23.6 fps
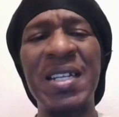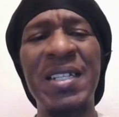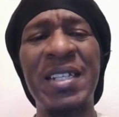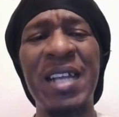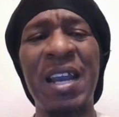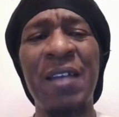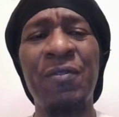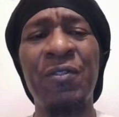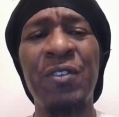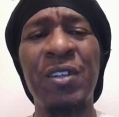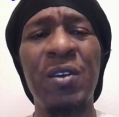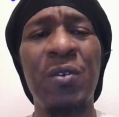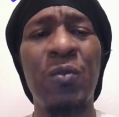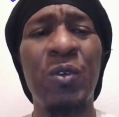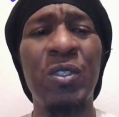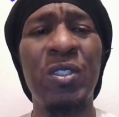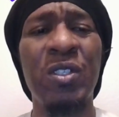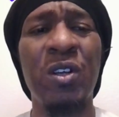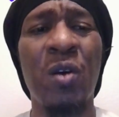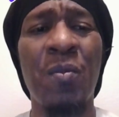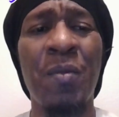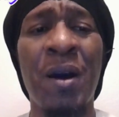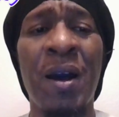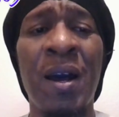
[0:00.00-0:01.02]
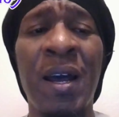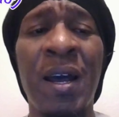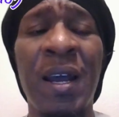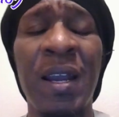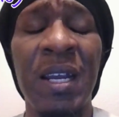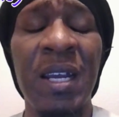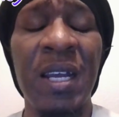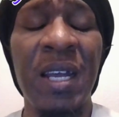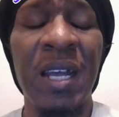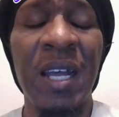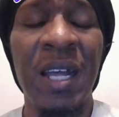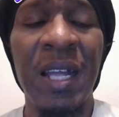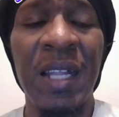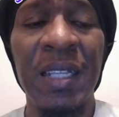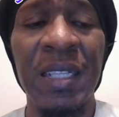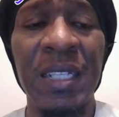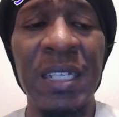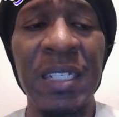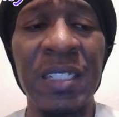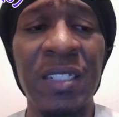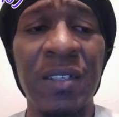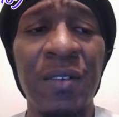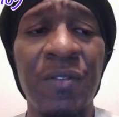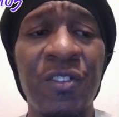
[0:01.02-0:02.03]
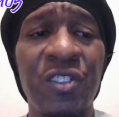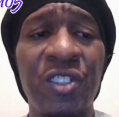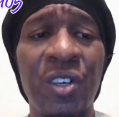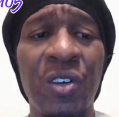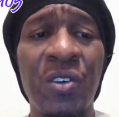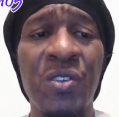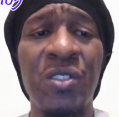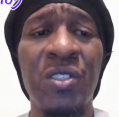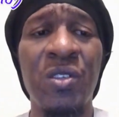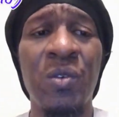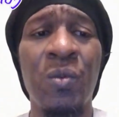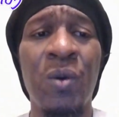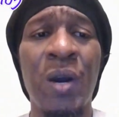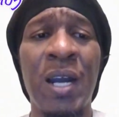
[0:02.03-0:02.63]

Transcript: Definitely was on my list of shows to